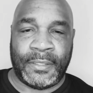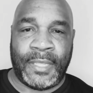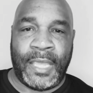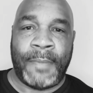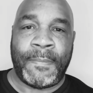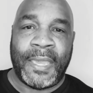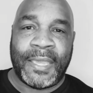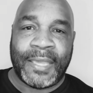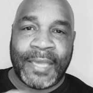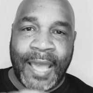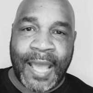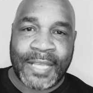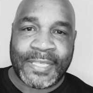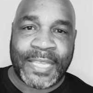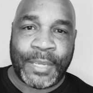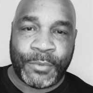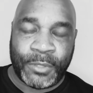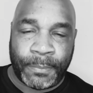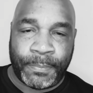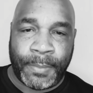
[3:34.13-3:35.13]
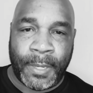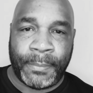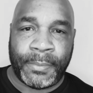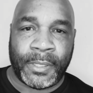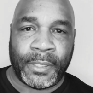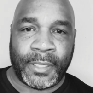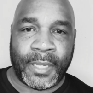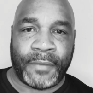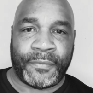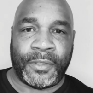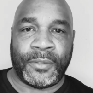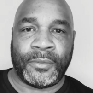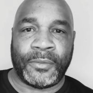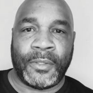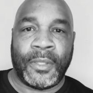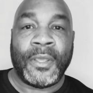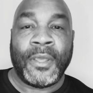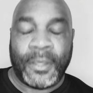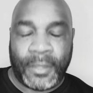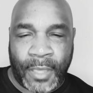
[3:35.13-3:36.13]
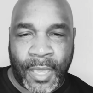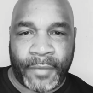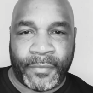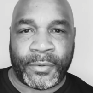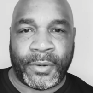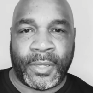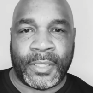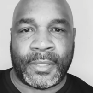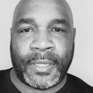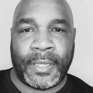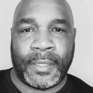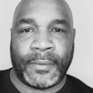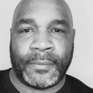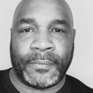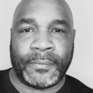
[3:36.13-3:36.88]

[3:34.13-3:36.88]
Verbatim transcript: and make contact with the people that love you. Y'all have a great day.